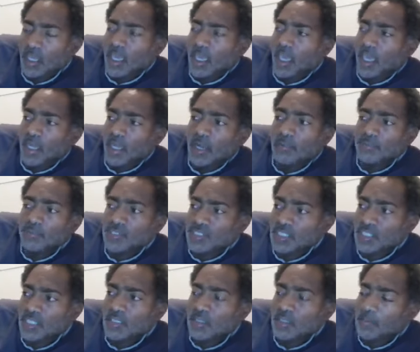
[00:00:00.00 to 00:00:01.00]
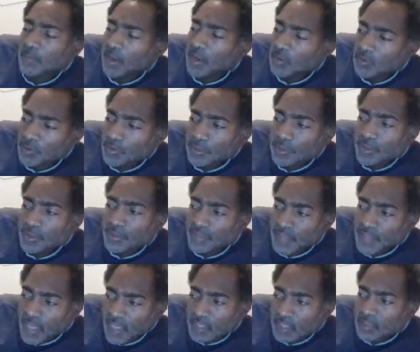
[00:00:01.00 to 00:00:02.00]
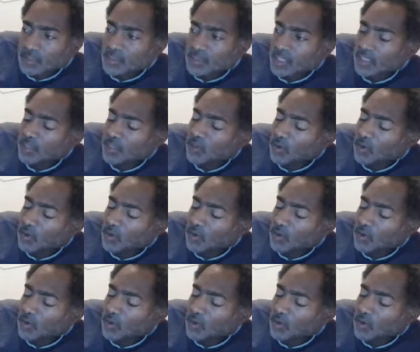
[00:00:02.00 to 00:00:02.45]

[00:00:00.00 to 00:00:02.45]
And I'm sitting in my word daily, saying,